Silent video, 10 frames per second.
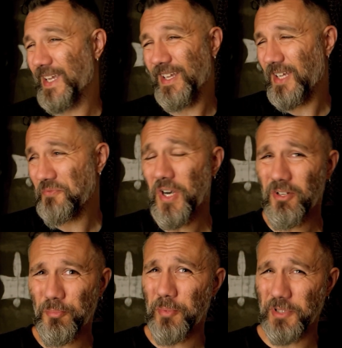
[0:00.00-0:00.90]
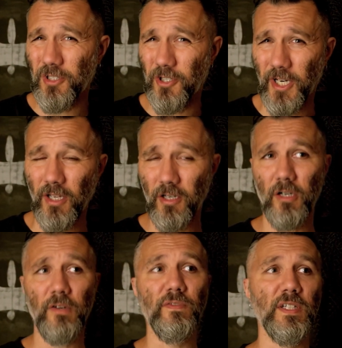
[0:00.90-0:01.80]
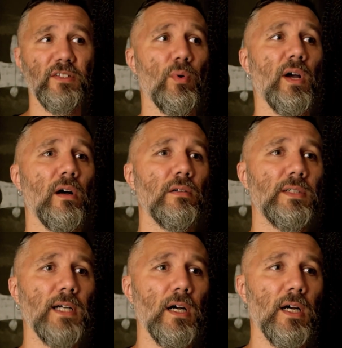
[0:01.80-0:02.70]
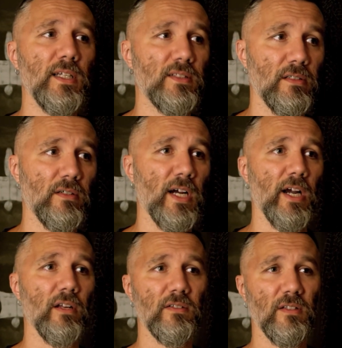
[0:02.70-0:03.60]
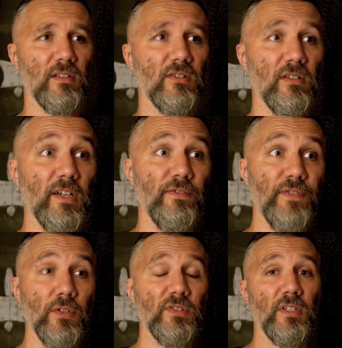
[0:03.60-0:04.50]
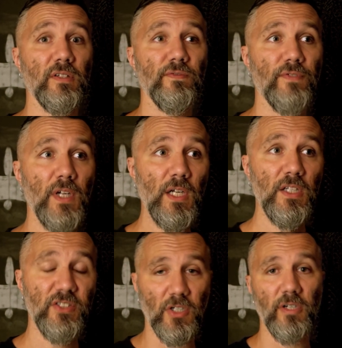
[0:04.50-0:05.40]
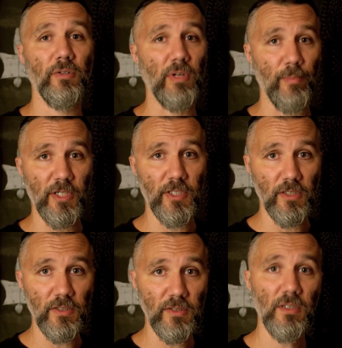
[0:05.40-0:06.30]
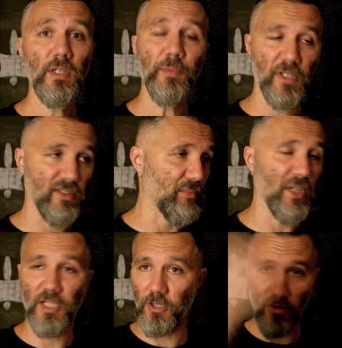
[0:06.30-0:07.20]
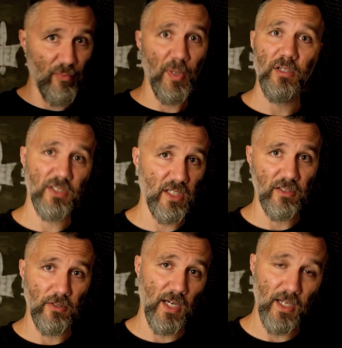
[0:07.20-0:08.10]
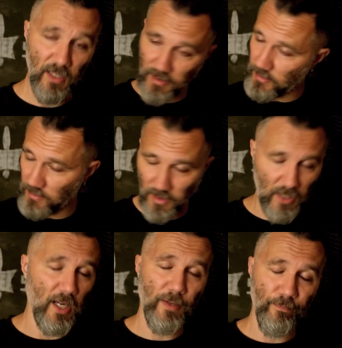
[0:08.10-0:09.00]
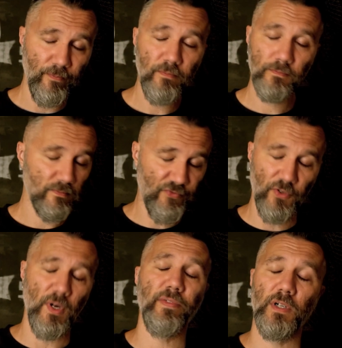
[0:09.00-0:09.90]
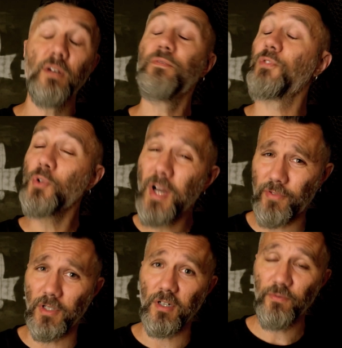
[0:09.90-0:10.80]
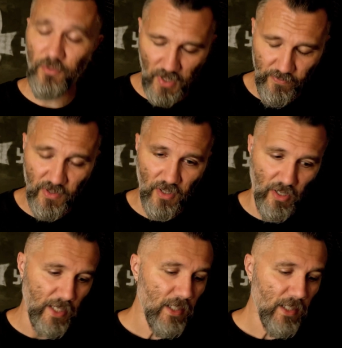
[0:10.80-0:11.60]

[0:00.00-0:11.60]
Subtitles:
and frankly probably the learning curve as well, is a little higher. There's a lot of folks that have started doing miniatures because of me, and I know I've apologized to you guys. I'm forever sorry.